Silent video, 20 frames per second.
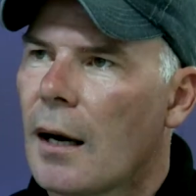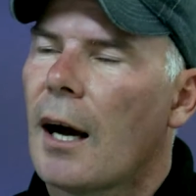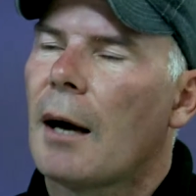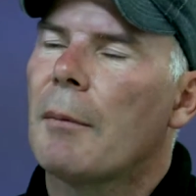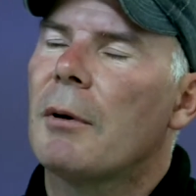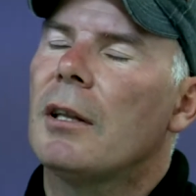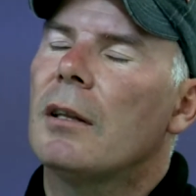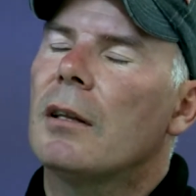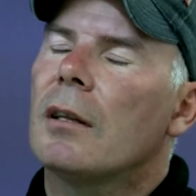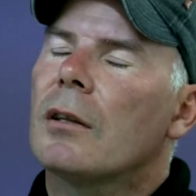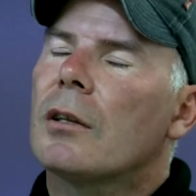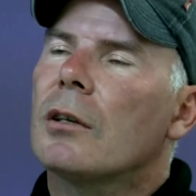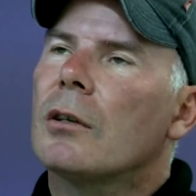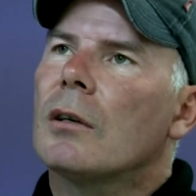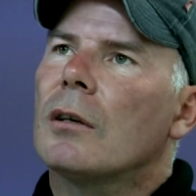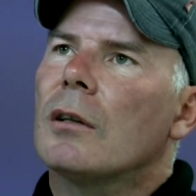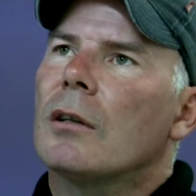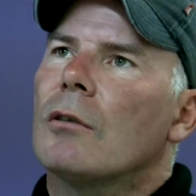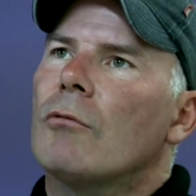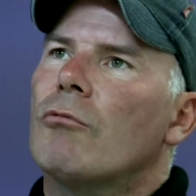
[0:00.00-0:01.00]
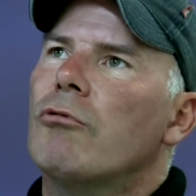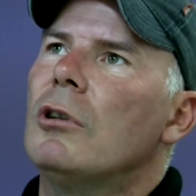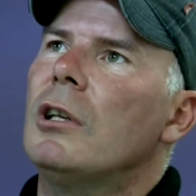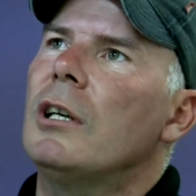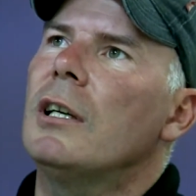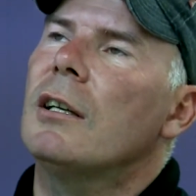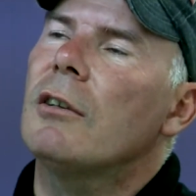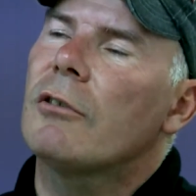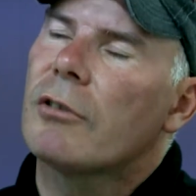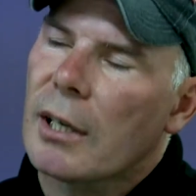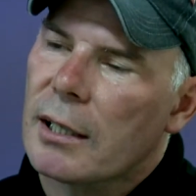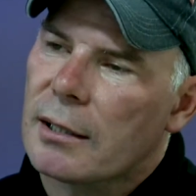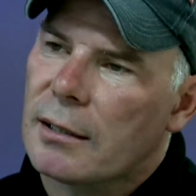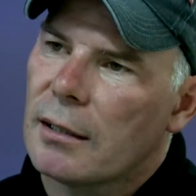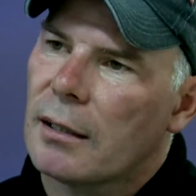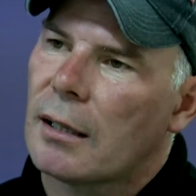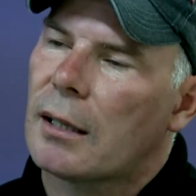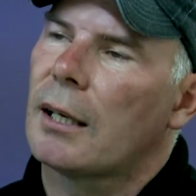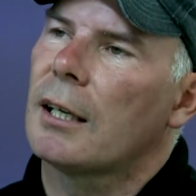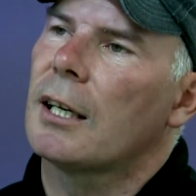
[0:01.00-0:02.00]
I mean, the really
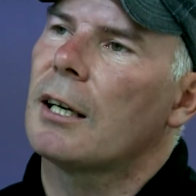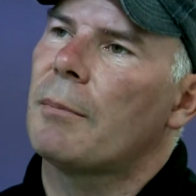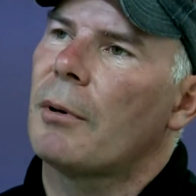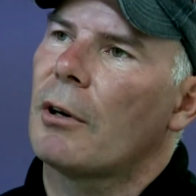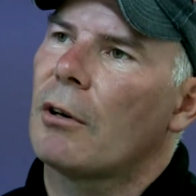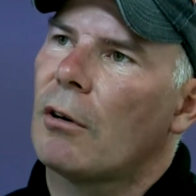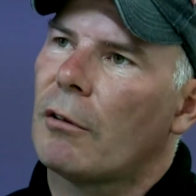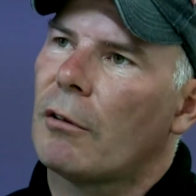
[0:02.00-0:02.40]
interesting thing about